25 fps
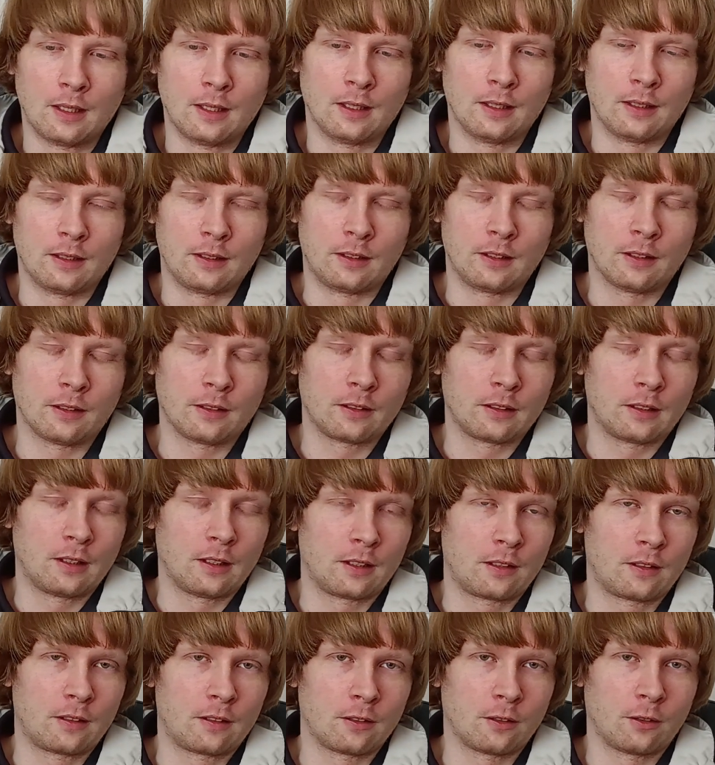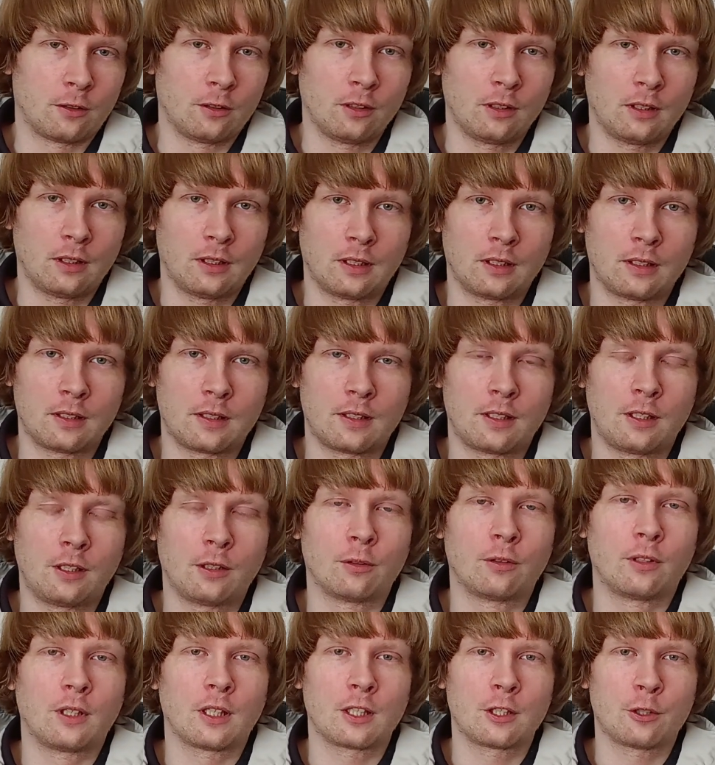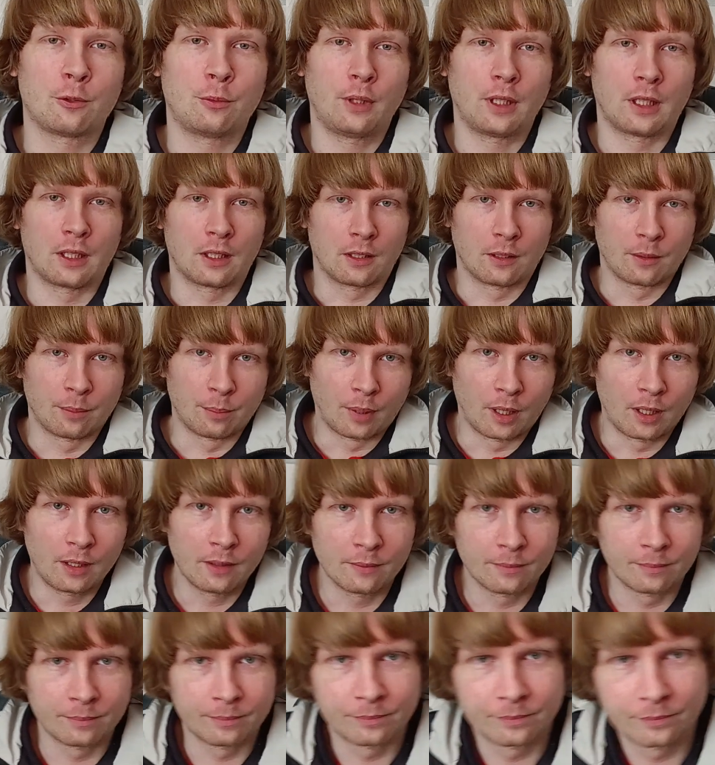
And yeah, that's all, and see you next week. Bye.